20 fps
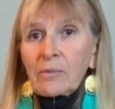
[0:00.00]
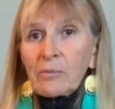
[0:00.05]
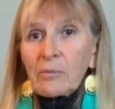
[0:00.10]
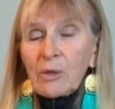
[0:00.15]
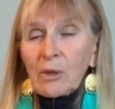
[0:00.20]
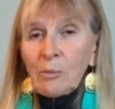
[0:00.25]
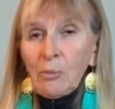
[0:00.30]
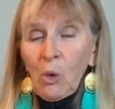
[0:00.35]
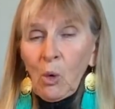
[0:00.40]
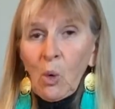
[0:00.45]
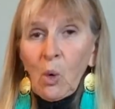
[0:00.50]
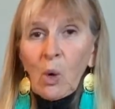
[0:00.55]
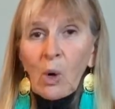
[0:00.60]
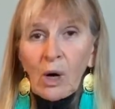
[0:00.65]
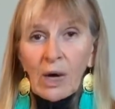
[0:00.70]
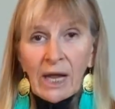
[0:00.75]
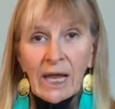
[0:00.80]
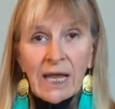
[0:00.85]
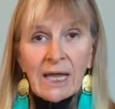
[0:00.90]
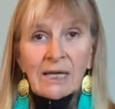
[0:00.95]

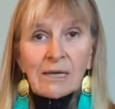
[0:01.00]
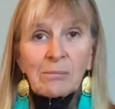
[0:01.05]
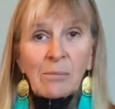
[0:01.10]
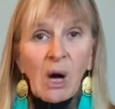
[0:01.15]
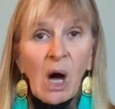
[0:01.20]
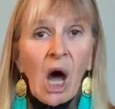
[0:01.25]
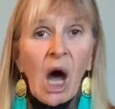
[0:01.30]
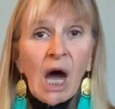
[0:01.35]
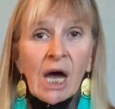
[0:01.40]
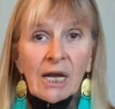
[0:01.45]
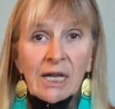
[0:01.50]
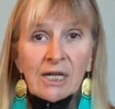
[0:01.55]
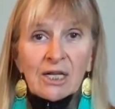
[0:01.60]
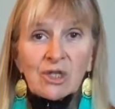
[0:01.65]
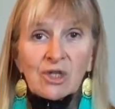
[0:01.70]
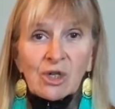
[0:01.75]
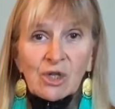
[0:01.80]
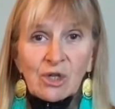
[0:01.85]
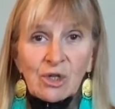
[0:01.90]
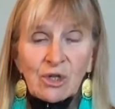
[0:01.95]
more
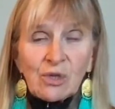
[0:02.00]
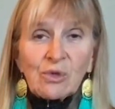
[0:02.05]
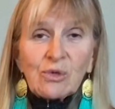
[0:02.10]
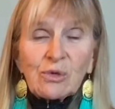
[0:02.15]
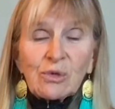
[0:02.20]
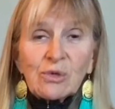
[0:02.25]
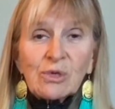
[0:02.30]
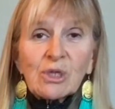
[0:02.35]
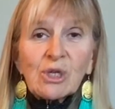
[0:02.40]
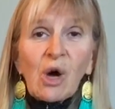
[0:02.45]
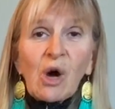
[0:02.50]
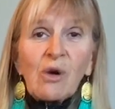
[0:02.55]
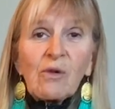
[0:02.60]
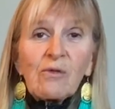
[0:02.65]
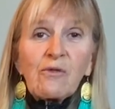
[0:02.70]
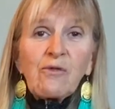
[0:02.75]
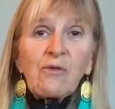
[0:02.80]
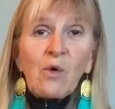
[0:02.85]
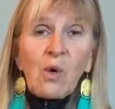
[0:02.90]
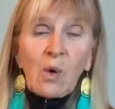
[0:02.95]
antibiotics are used
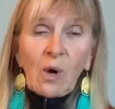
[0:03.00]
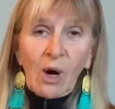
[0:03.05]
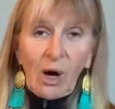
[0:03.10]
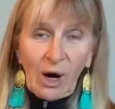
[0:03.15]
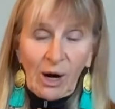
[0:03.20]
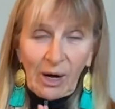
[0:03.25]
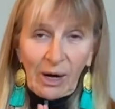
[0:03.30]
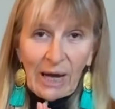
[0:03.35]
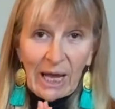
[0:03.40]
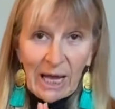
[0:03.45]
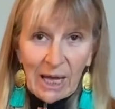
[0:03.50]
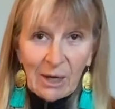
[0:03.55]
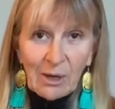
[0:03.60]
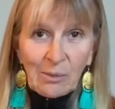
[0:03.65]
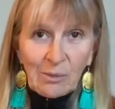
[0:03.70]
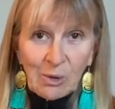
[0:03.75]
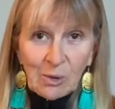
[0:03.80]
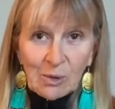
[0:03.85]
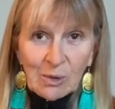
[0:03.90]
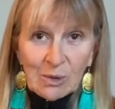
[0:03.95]
for our
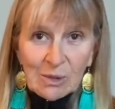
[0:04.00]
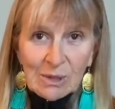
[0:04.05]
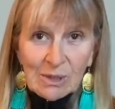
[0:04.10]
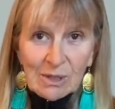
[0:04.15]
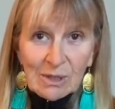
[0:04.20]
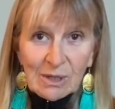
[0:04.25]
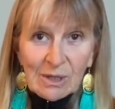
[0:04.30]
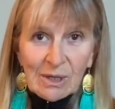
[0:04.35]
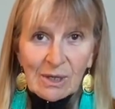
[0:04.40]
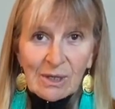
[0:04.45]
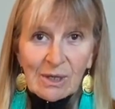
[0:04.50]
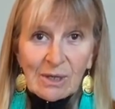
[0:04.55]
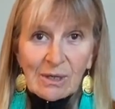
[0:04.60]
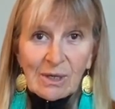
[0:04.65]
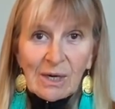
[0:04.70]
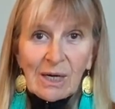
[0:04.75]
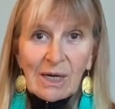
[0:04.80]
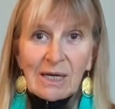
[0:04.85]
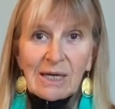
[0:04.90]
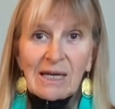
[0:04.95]
animals
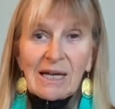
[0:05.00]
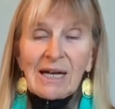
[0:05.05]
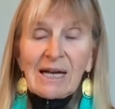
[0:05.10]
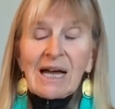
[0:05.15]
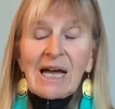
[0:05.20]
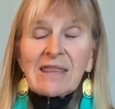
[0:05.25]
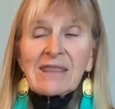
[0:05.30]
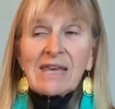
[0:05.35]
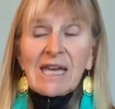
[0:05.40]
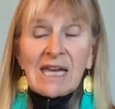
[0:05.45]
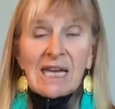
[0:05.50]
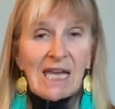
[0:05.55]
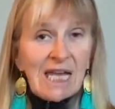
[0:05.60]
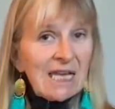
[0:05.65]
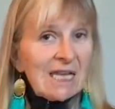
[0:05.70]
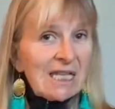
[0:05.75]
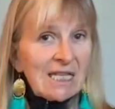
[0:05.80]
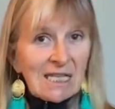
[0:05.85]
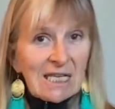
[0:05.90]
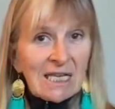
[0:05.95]
than
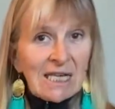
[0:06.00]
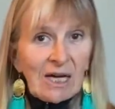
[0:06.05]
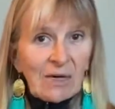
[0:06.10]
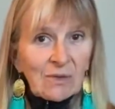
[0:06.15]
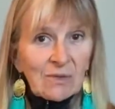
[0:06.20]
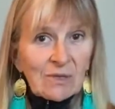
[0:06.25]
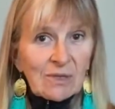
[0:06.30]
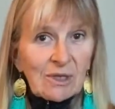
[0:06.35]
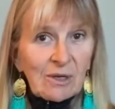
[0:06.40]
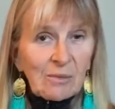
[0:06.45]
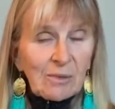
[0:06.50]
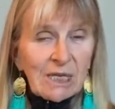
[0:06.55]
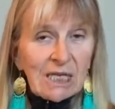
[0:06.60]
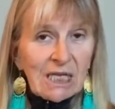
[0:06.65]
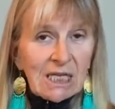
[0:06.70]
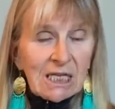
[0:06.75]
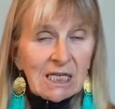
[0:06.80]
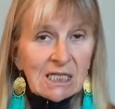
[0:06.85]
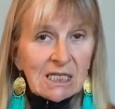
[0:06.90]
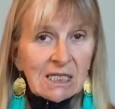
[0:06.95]
anything else that we
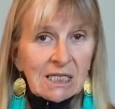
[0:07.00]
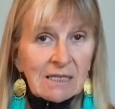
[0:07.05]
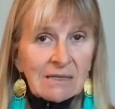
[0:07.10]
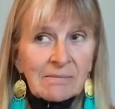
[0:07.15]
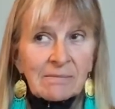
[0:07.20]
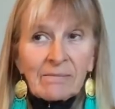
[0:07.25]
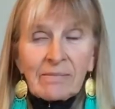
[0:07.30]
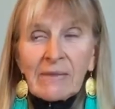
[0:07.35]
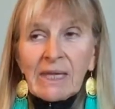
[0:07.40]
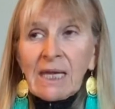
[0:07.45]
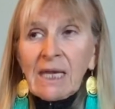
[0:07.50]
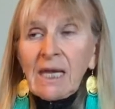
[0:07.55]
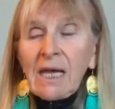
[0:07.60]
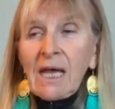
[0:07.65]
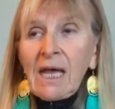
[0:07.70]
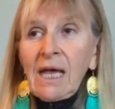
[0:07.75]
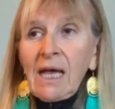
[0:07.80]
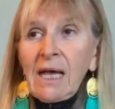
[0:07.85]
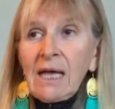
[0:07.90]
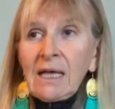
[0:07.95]
eat.
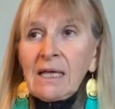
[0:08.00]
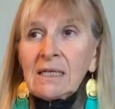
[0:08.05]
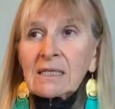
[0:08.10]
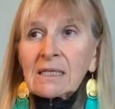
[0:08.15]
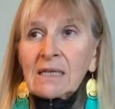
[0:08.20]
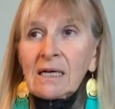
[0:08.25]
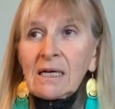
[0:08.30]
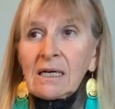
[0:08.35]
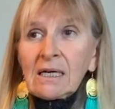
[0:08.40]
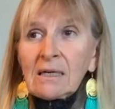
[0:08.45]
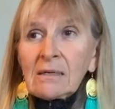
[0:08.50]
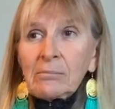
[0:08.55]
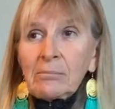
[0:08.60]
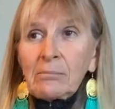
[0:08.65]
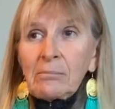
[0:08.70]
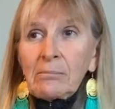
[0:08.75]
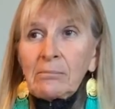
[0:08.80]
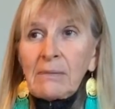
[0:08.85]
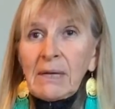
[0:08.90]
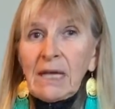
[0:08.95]
And
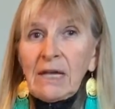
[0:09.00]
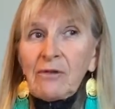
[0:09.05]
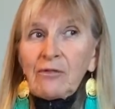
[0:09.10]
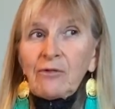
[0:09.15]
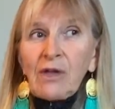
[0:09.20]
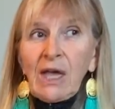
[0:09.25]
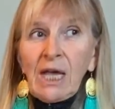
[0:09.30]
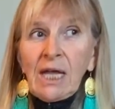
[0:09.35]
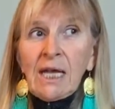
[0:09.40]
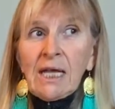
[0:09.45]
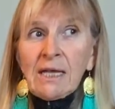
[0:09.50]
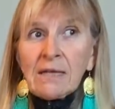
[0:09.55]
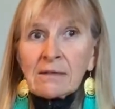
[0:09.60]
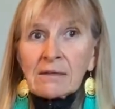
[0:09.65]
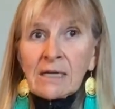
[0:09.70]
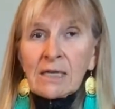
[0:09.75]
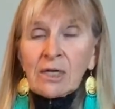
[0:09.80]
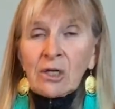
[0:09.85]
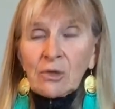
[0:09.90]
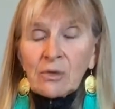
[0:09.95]
if
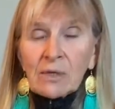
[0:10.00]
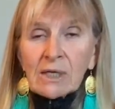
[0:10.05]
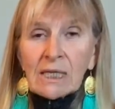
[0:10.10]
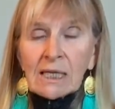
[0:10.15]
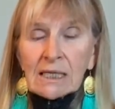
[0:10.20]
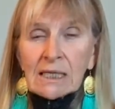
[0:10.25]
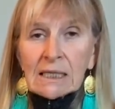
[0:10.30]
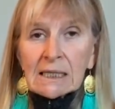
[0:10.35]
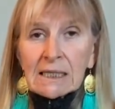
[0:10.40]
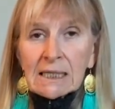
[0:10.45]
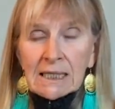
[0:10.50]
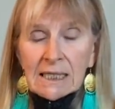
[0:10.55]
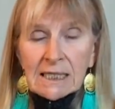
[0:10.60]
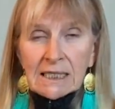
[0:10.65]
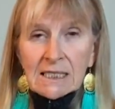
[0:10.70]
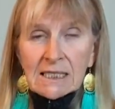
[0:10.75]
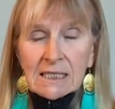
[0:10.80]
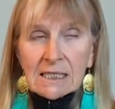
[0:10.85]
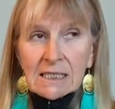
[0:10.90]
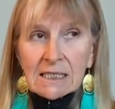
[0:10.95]
anything, you could at
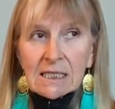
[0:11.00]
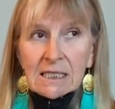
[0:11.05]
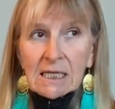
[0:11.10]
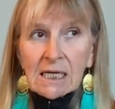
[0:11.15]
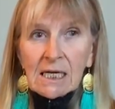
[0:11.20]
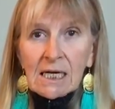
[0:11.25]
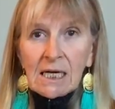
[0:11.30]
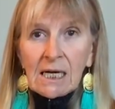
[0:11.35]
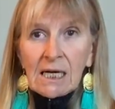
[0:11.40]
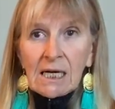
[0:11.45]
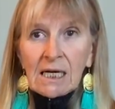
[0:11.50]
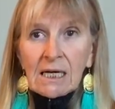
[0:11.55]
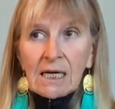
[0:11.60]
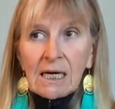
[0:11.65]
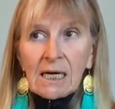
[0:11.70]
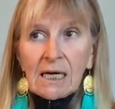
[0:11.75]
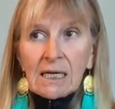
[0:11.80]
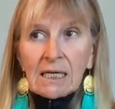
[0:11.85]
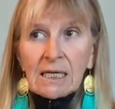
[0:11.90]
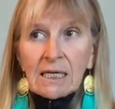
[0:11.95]
least
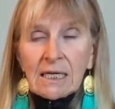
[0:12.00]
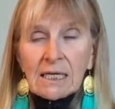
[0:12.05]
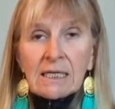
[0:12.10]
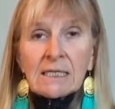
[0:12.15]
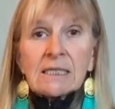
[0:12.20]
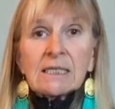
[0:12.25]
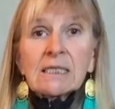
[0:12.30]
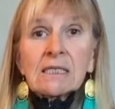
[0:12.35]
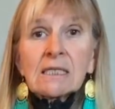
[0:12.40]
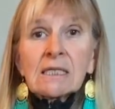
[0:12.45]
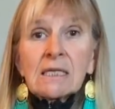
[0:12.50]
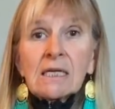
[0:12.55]
eat